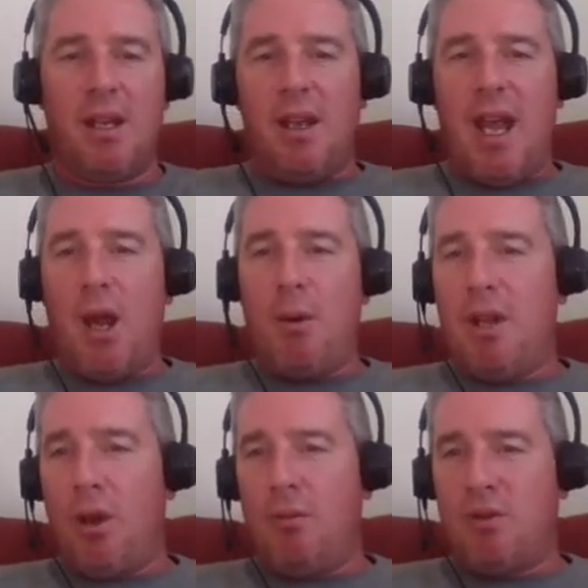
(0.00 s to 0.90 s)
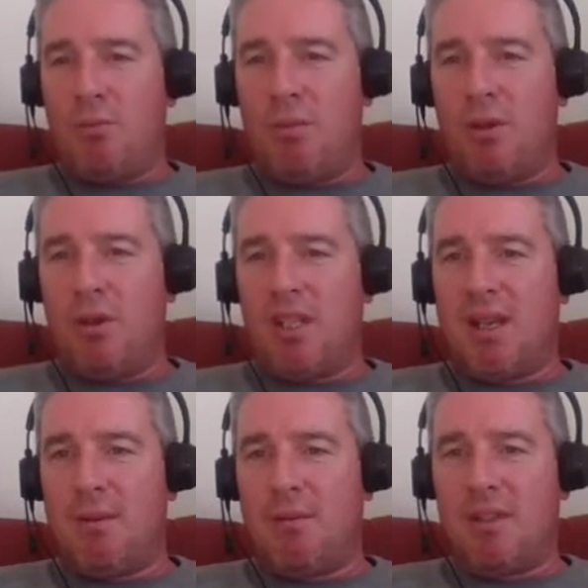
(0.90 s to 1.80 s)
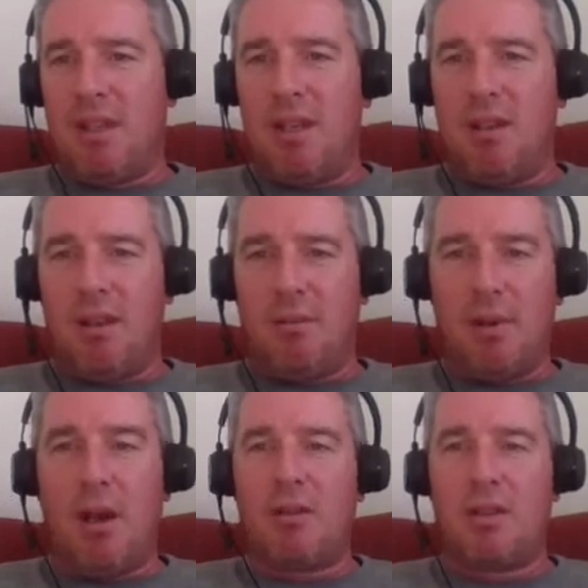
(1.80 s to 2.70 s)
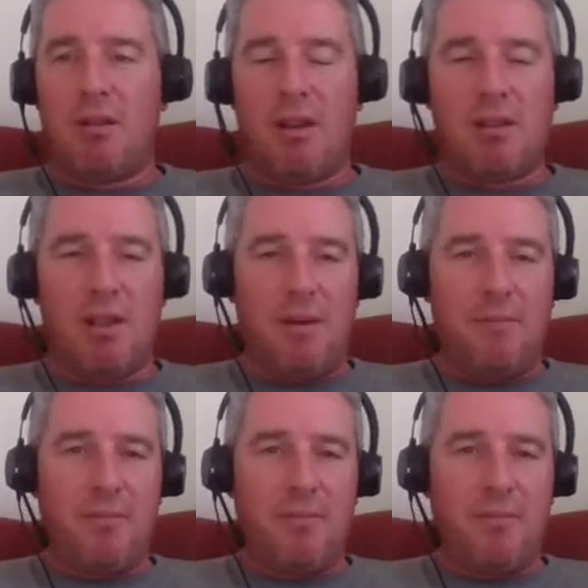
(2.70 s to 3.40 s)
how many homes were built using MMC last year, actually.